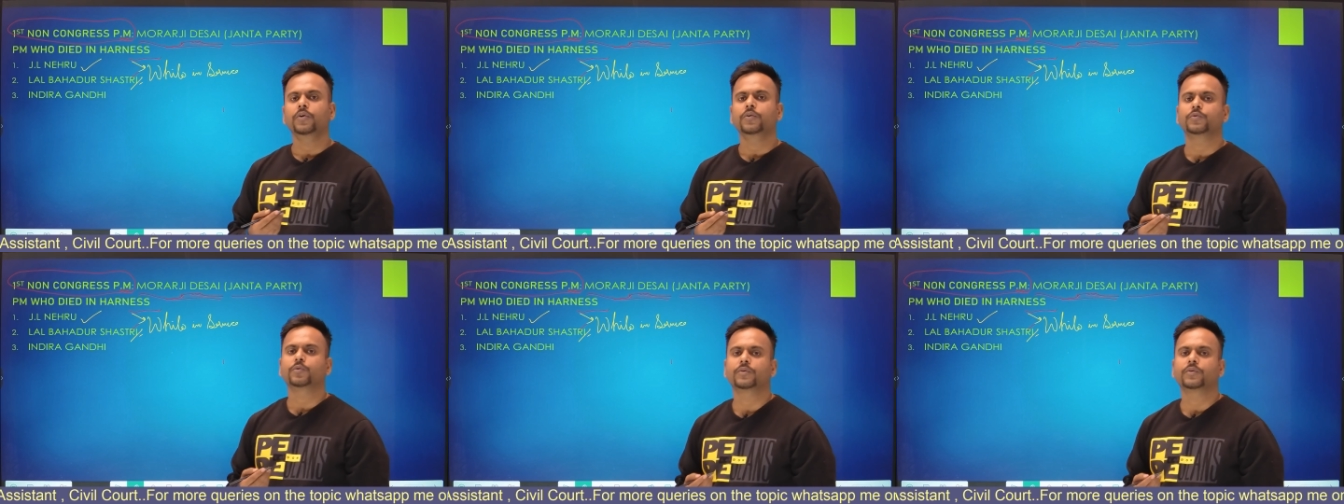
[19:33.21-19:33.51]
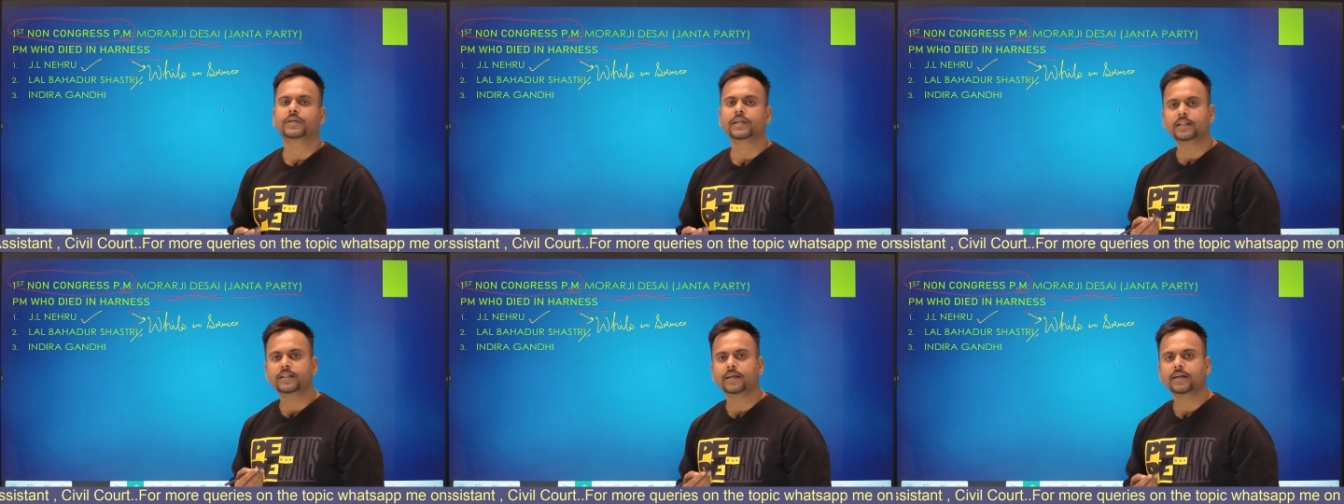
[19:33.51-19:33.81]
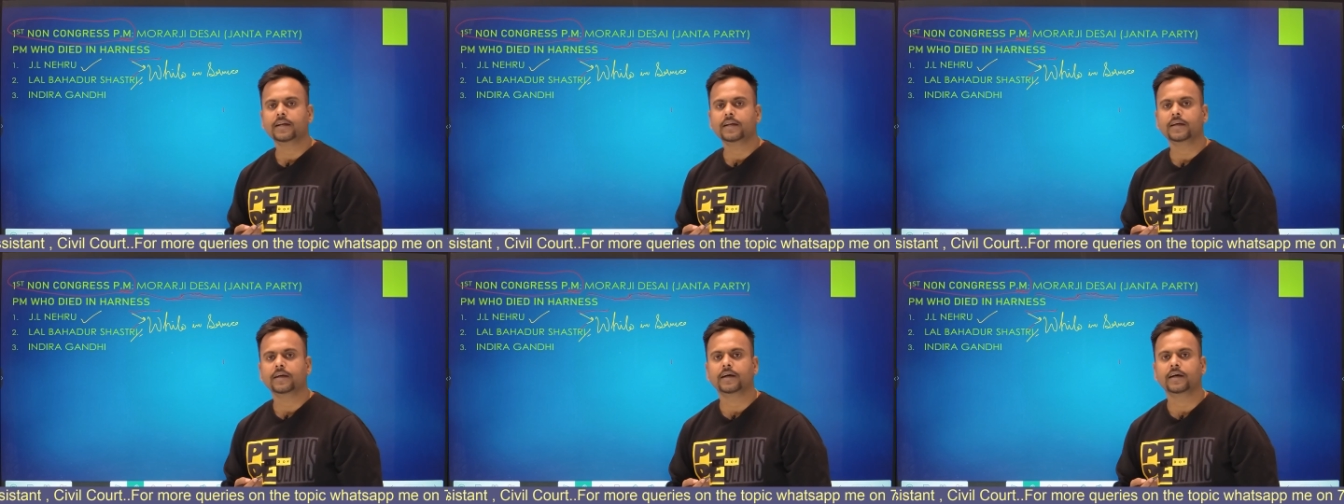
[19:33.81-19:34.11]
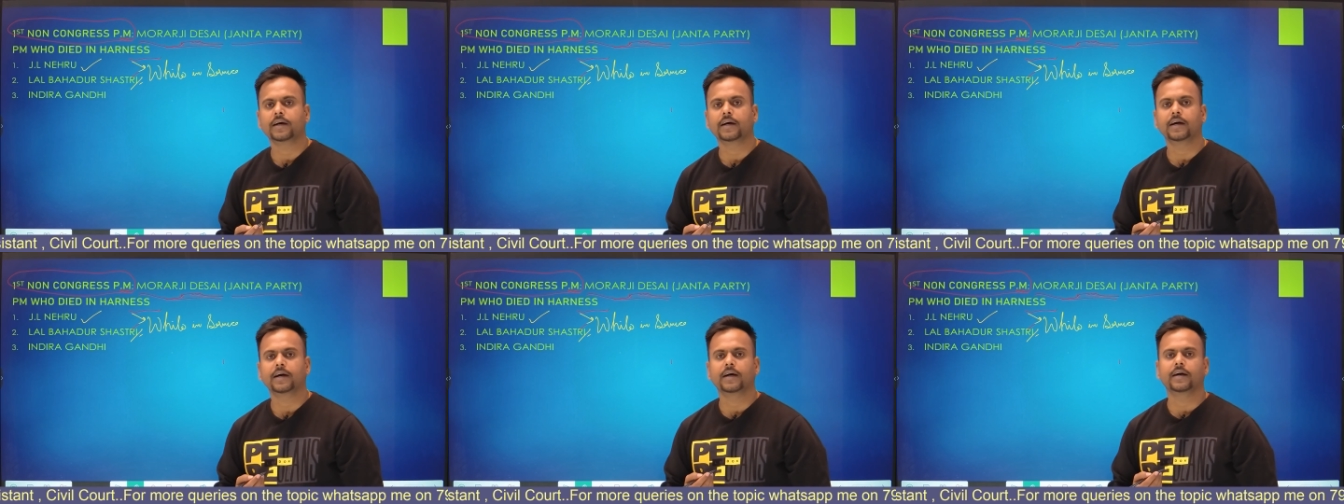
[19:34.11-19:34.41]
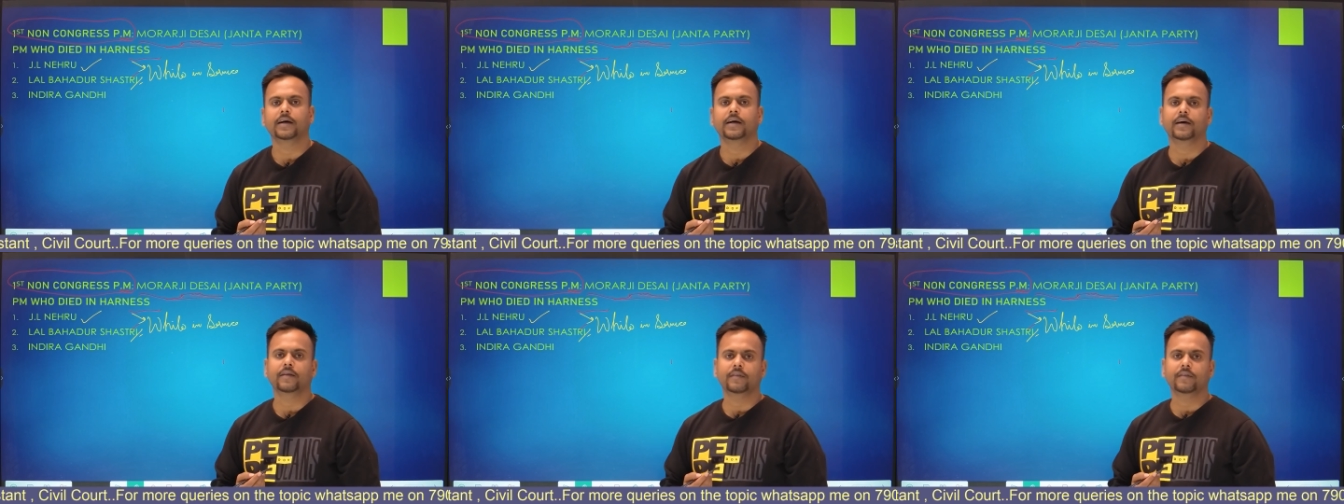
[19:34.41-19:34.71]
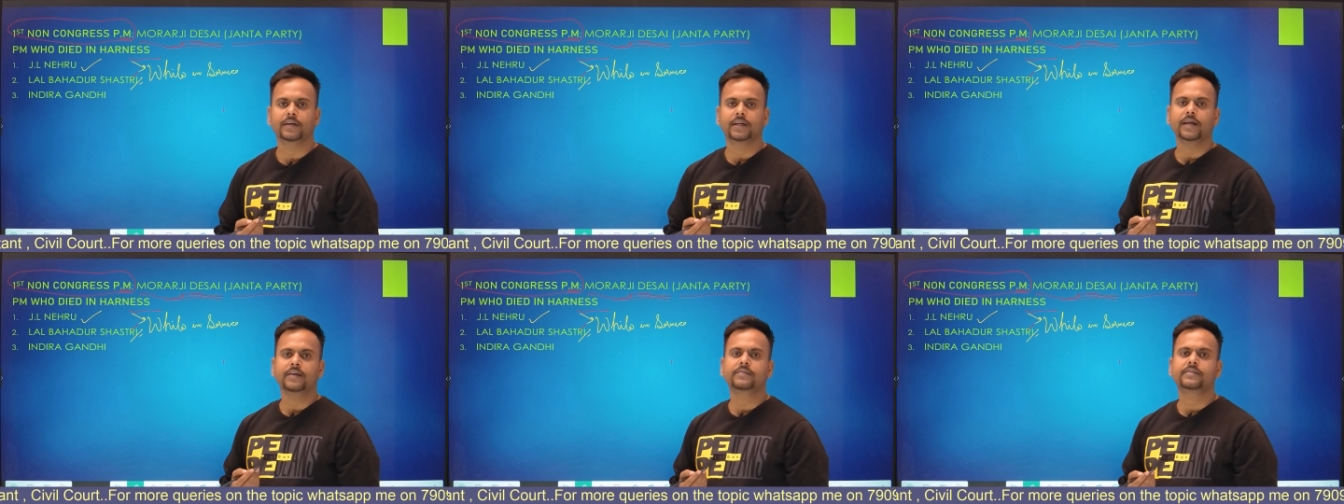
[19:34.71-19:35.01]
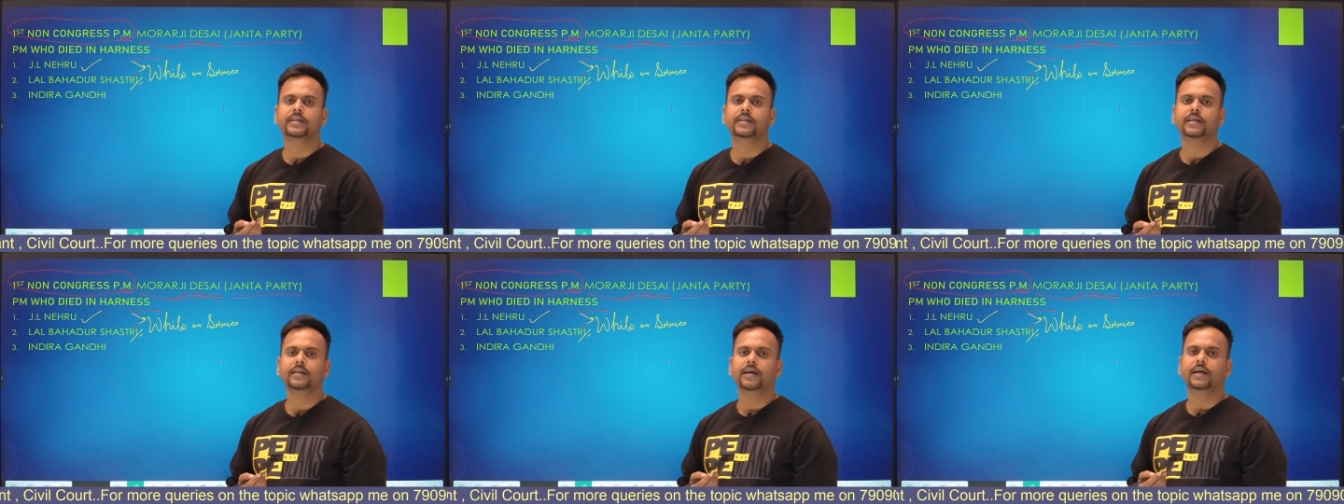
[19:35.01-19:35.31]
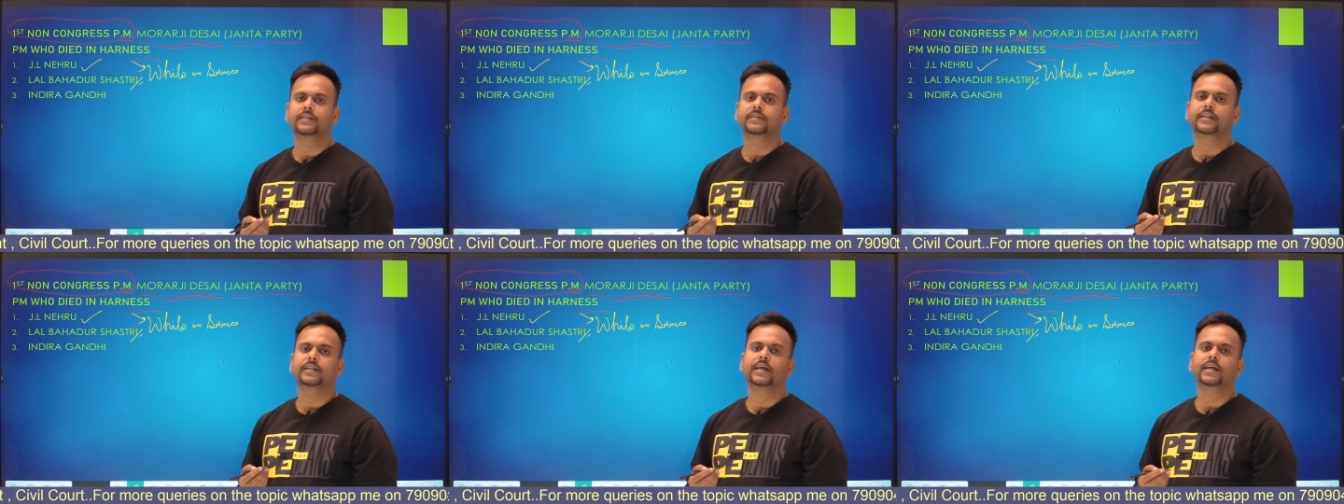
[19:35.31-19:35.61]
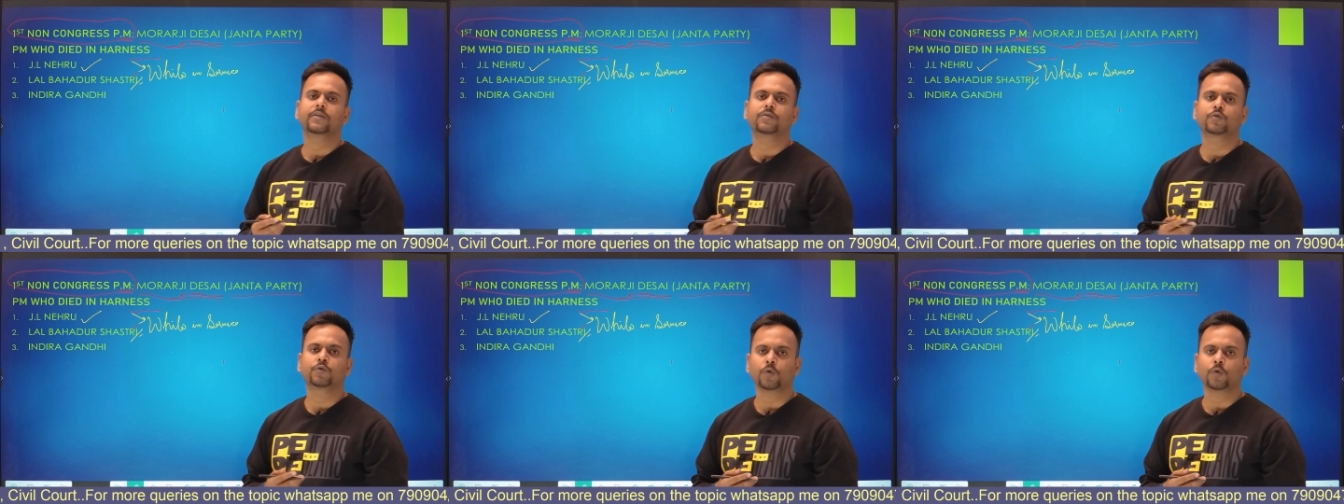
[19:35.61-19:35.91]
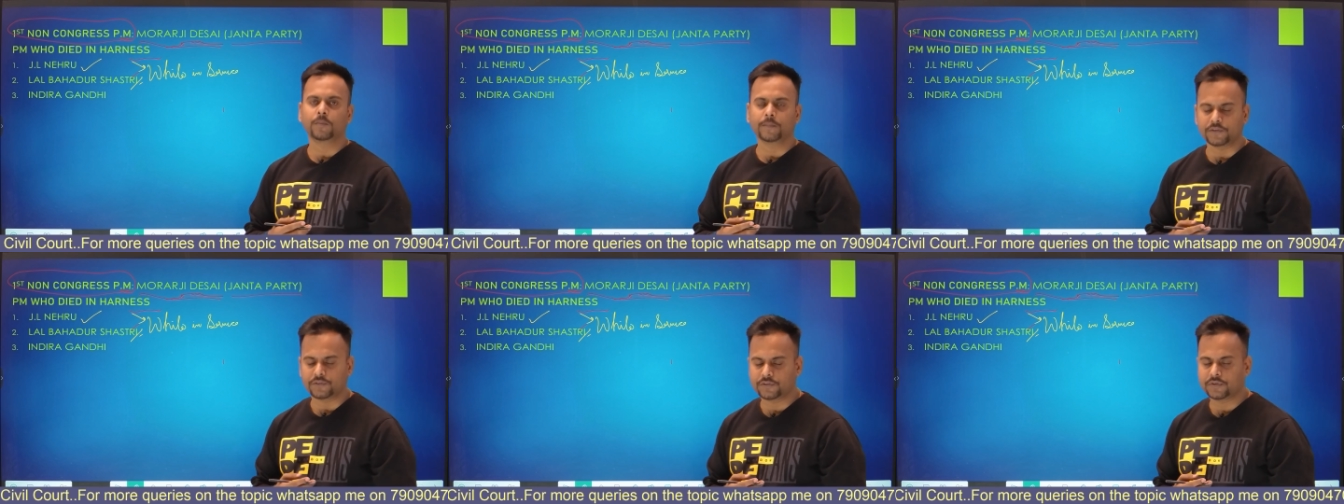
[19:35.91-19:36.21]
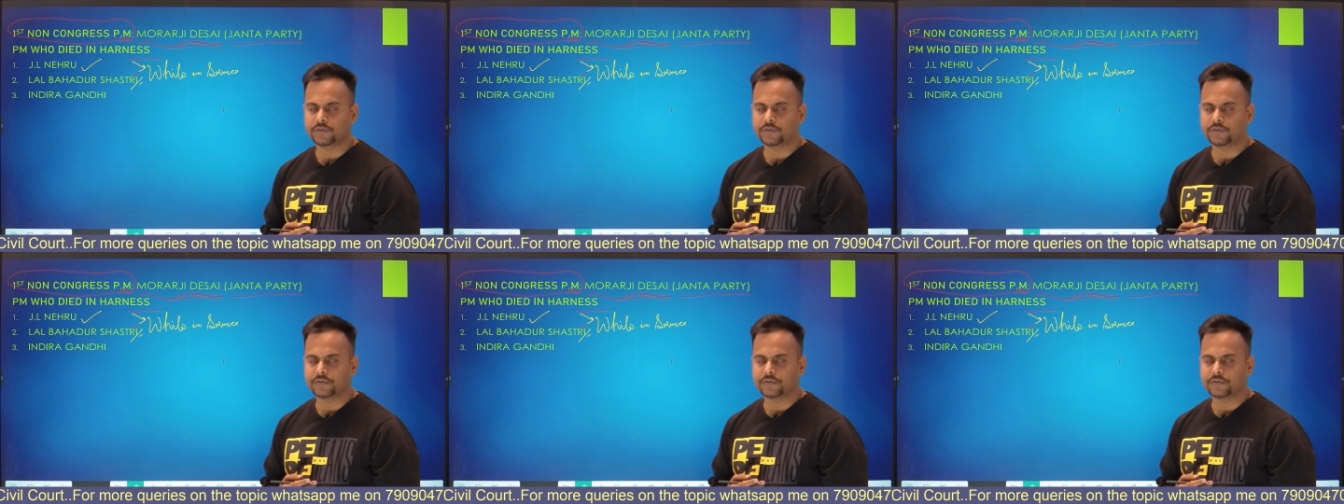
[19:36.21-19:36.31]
So till then, have a nice day, and thank you so much.